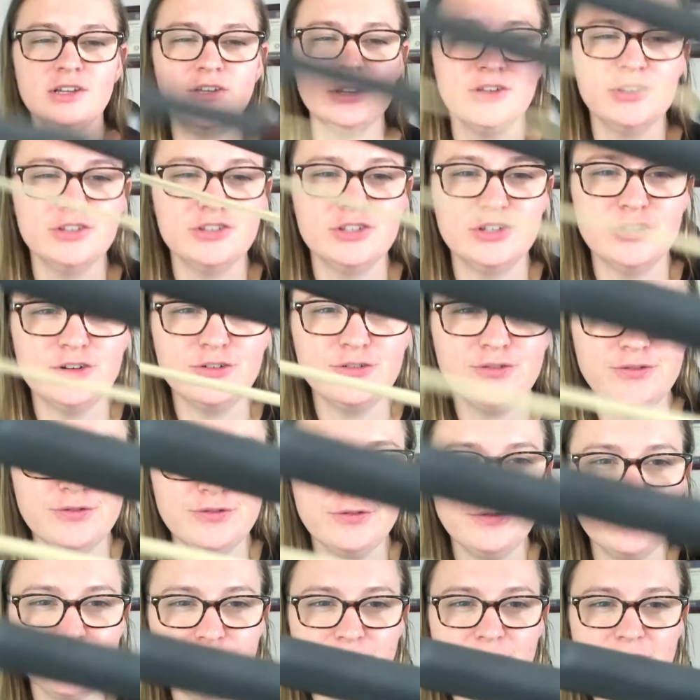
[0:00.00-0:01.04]
So your
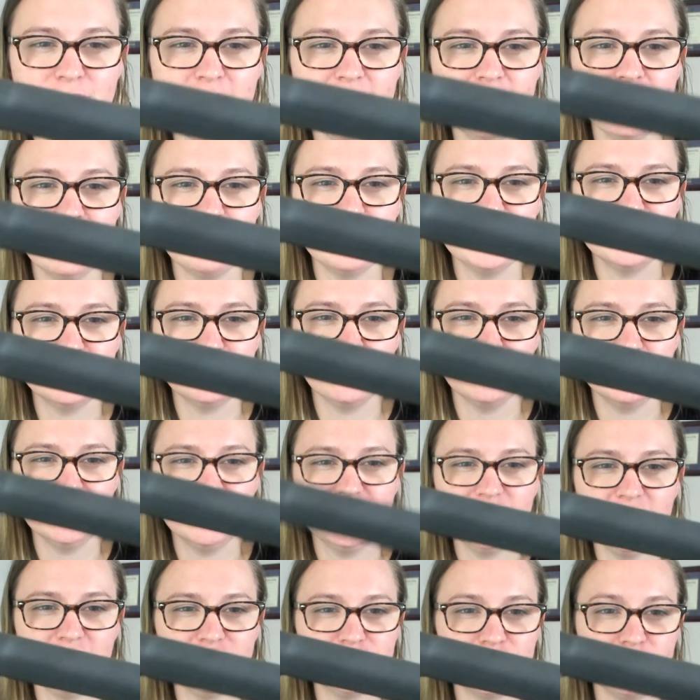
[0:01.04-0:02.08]
thumb is going to
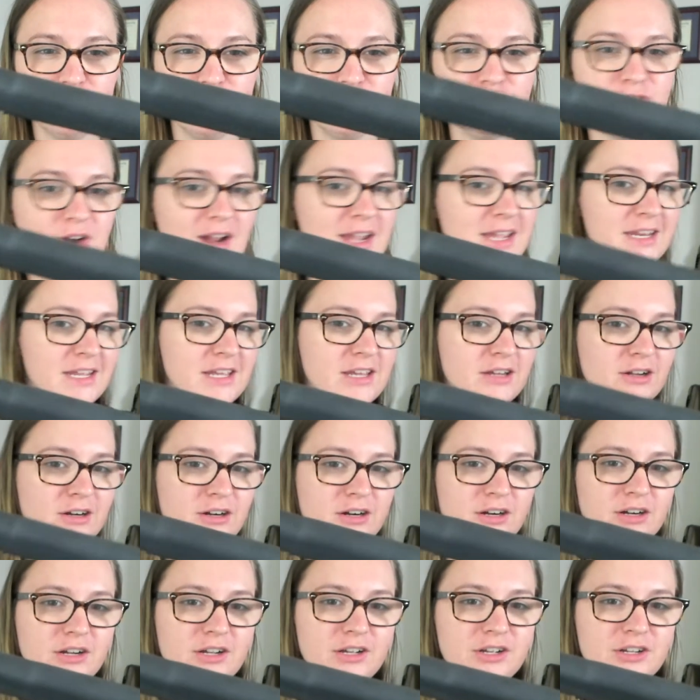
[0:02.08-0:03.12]
touch right
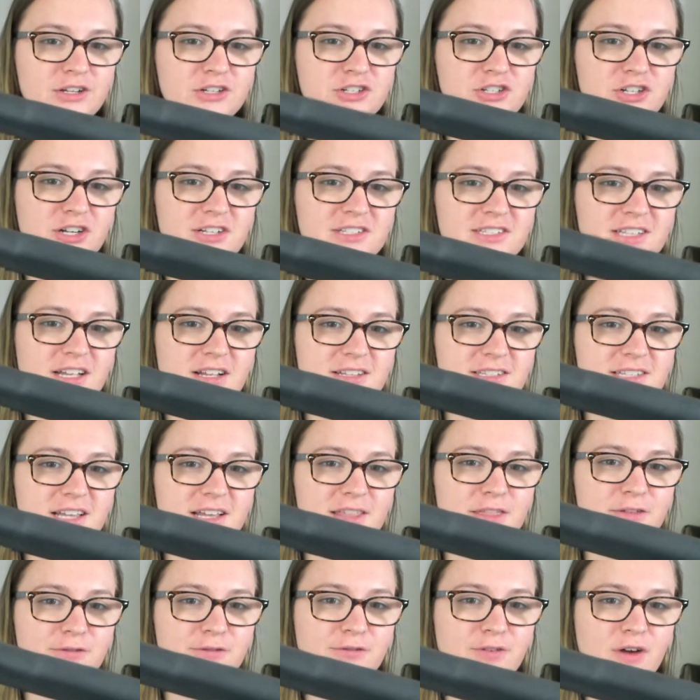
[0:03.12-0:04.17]
here, just outside
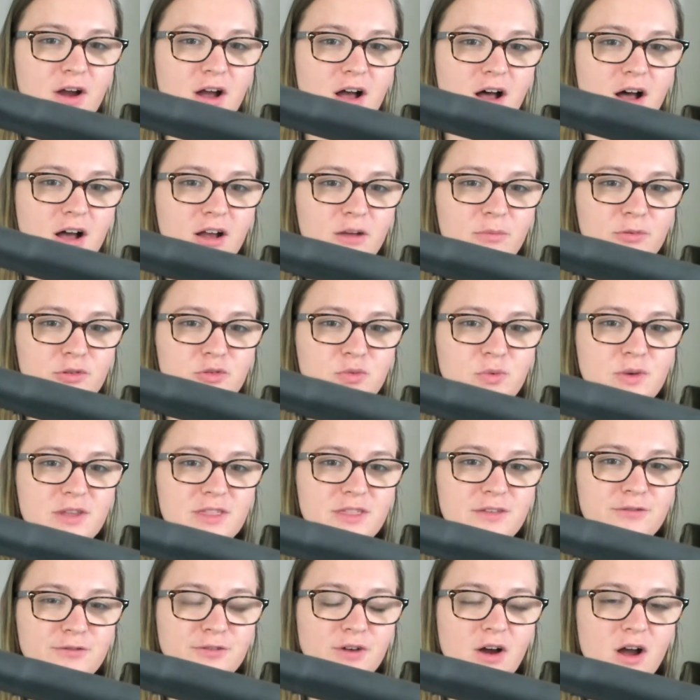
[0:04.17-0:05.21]
the frog, between the
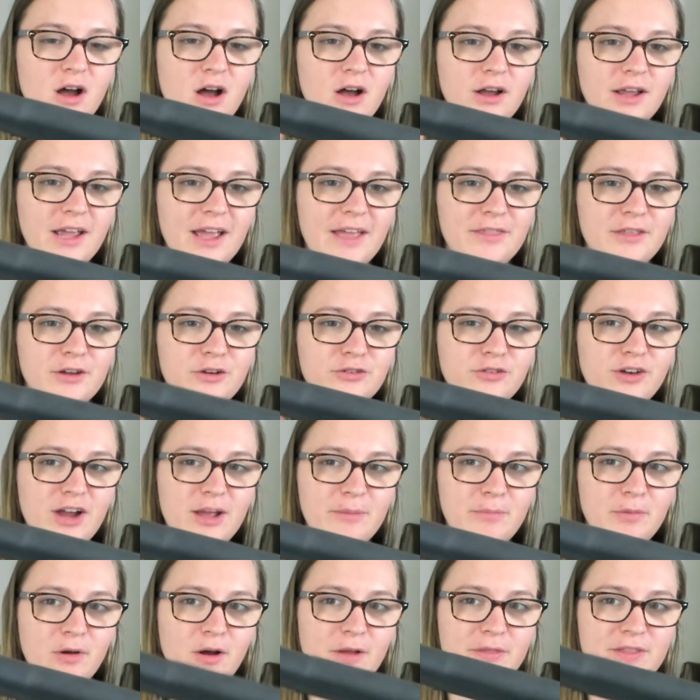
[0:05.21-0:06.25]
frog and the grip
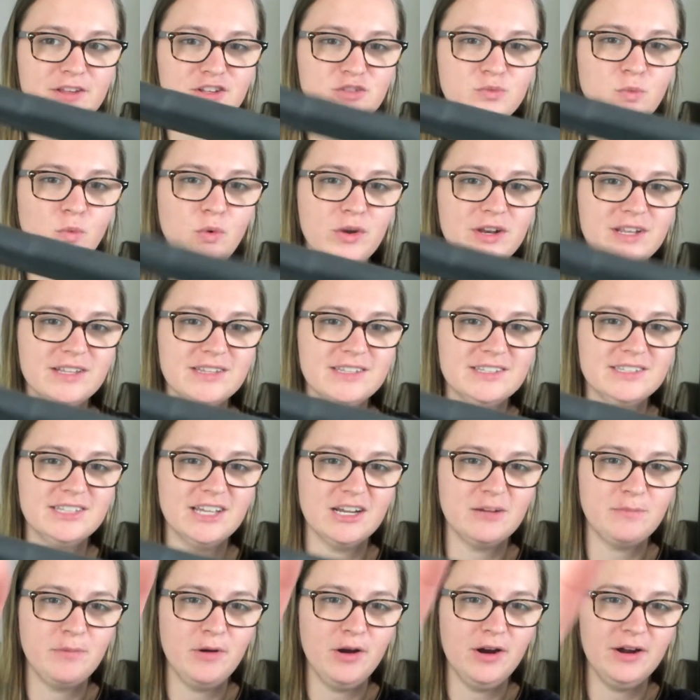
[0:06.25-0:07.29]
on this wooden
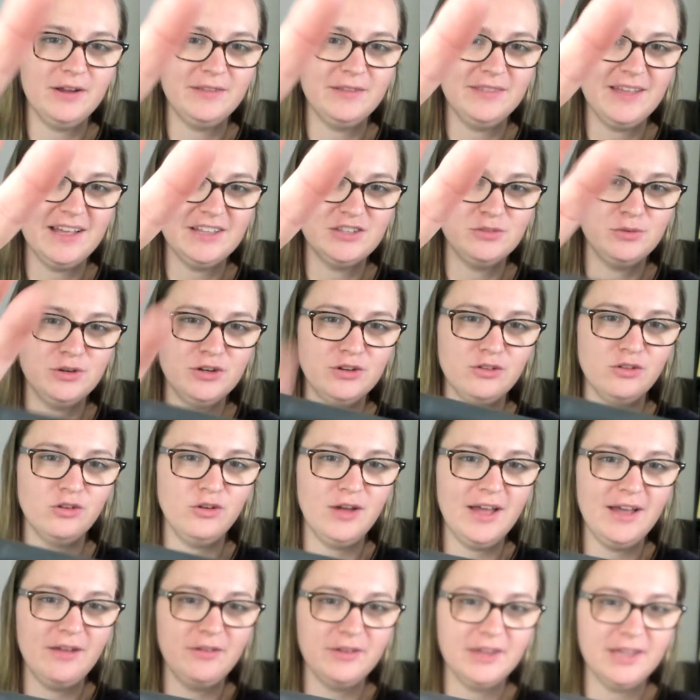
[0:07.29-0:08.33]
stick part. That's where your little
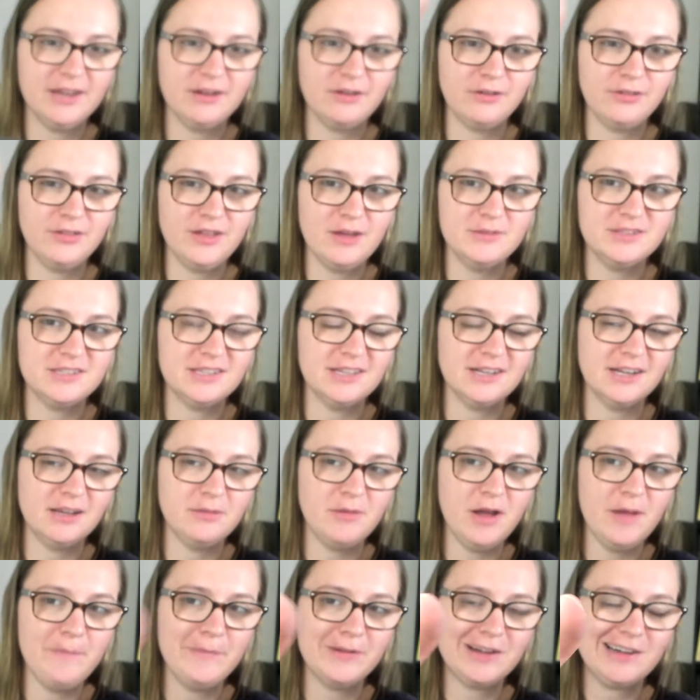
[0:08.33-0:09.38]
alligator thumb is going to come
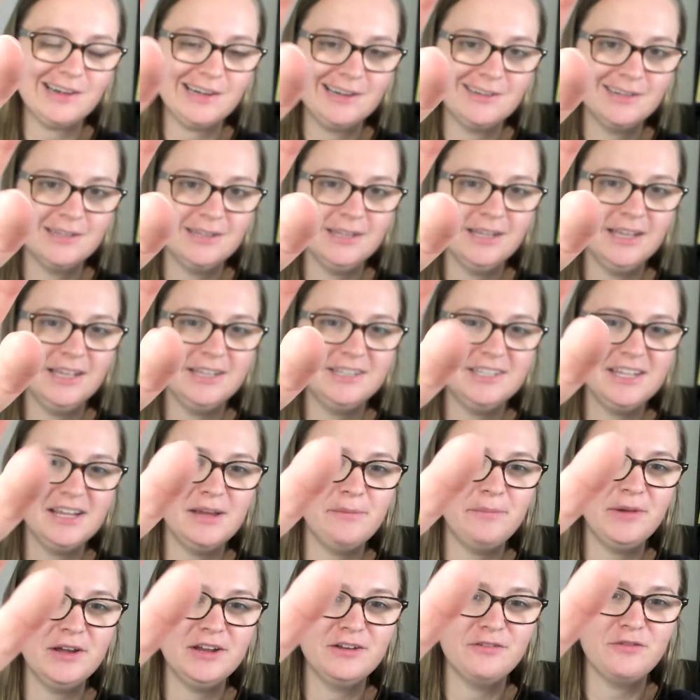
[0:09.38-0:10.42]
up and take a
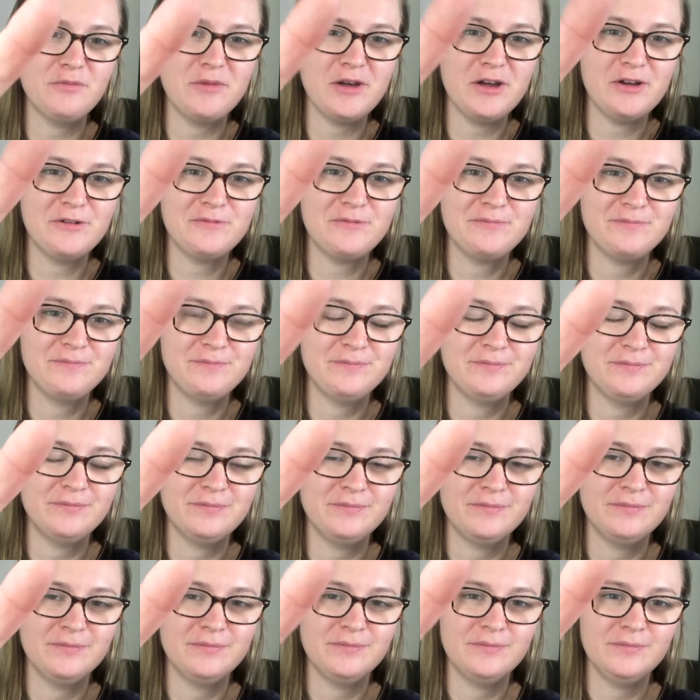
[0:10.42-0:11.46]
bite of the bow.
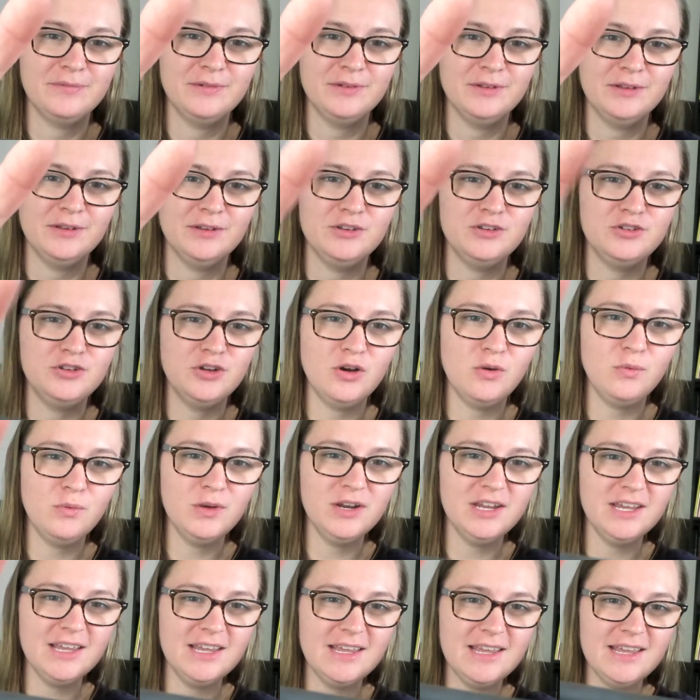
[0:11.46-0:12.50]
You don't want
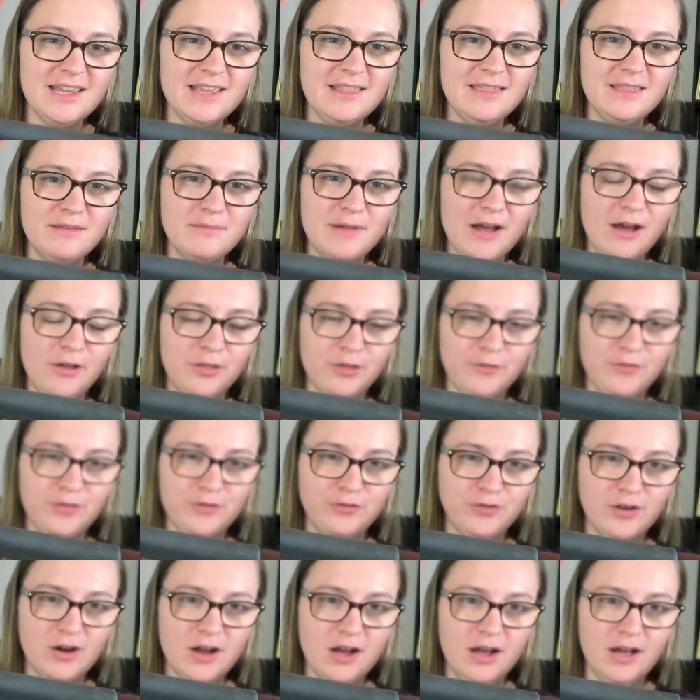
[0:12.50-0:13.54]
it in the mouth of the
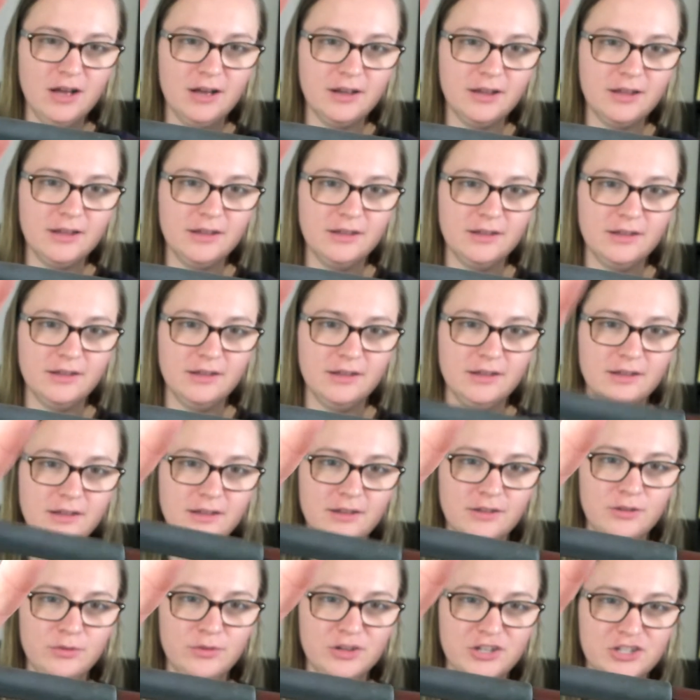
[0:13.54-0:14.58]
frog.
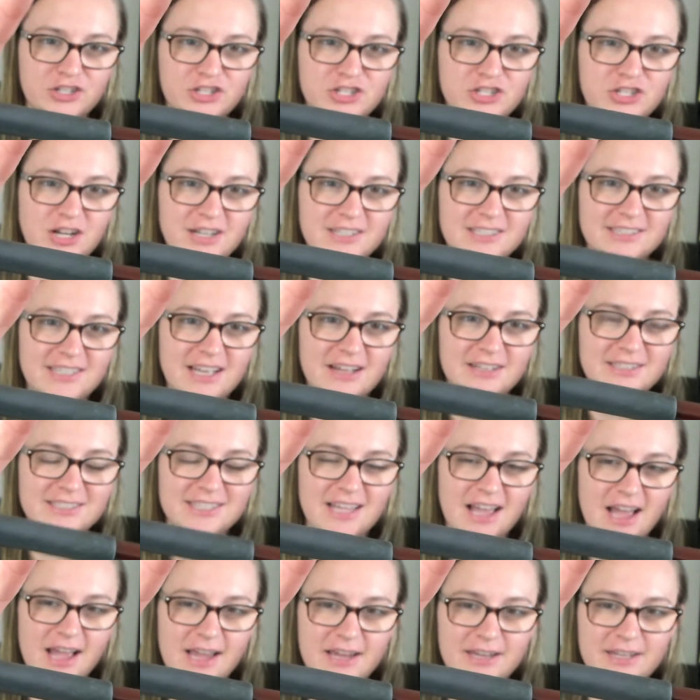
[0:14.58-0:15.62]
You want it just
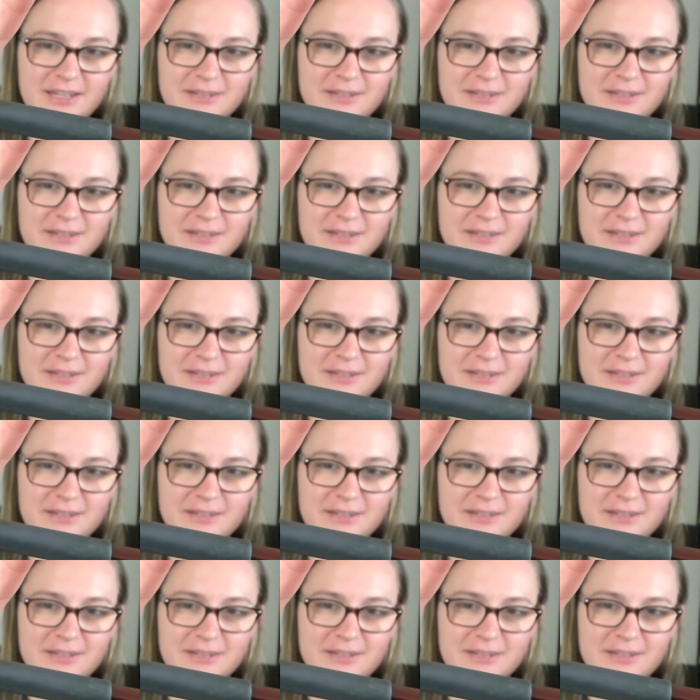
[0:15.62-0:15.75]
outside.